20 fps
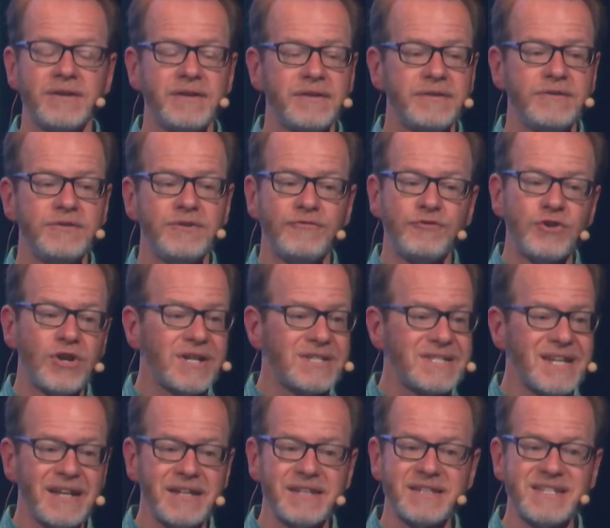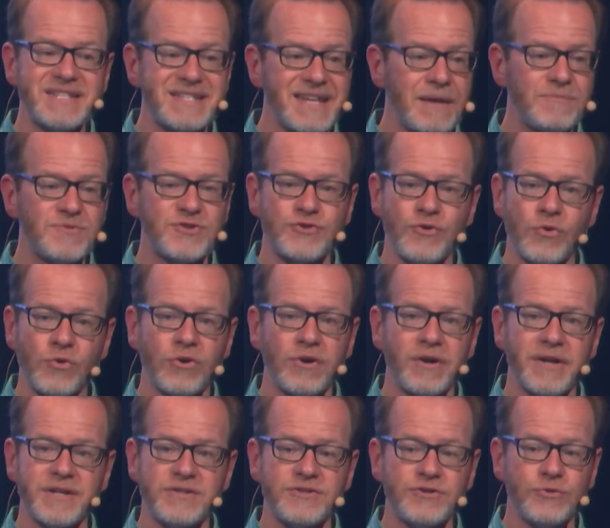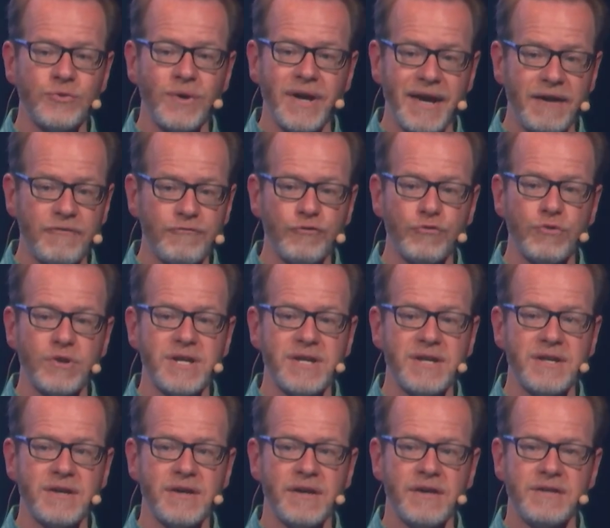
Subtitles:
If you're not telling the same story to every